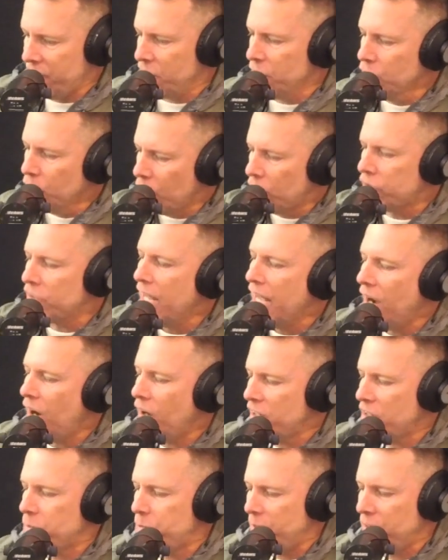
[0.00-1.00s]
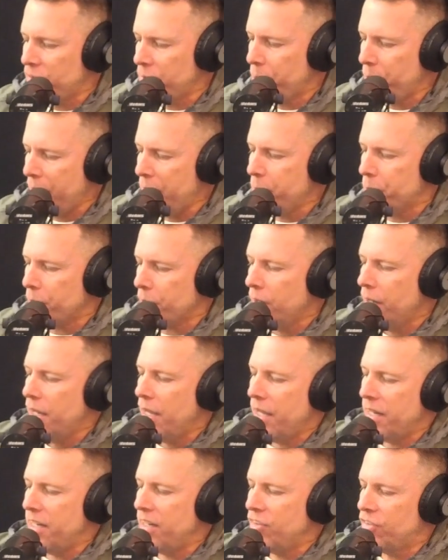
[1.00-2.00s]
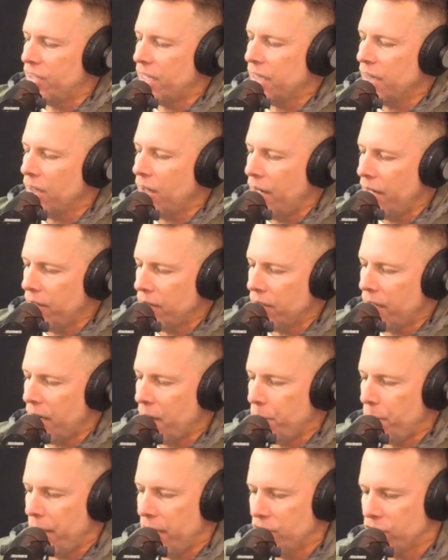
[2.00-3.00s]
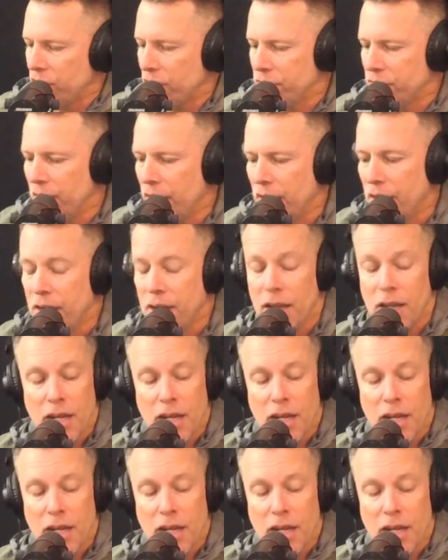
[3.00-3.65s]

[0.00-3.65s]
He looked on his piece of paper and he said, liar, liar, pants on fire.